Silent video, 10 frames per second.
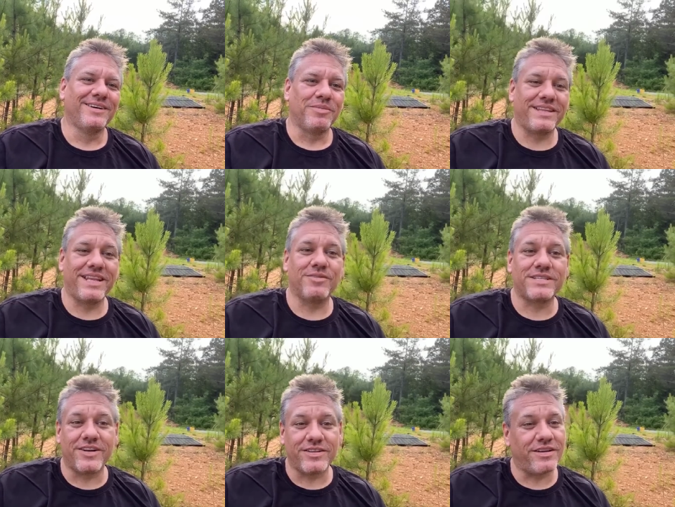But then that would
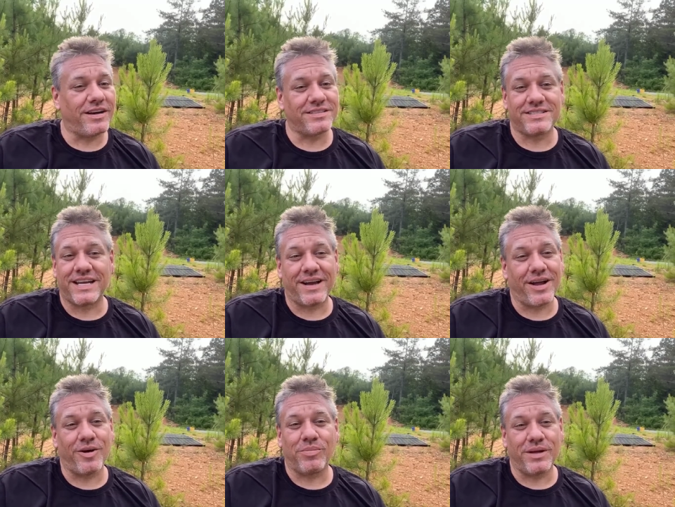scare the dogs. It's not.
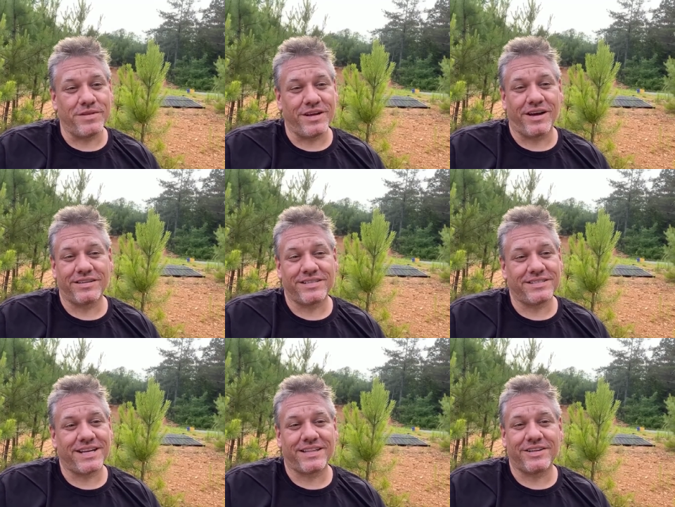I don't blame the dogs.
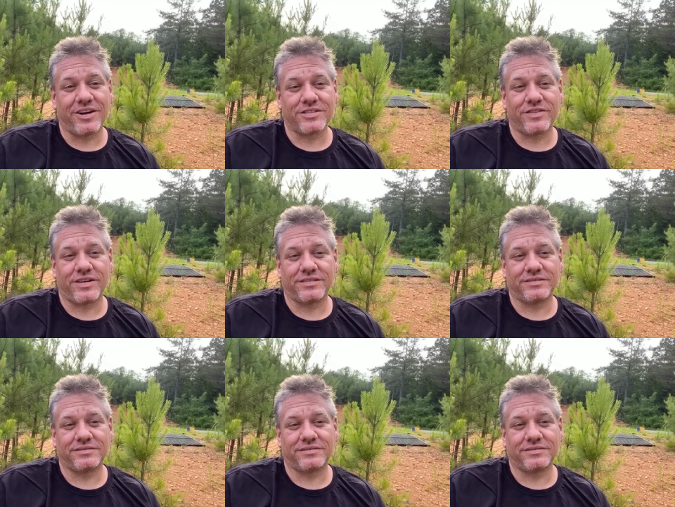It's not the dog's fault.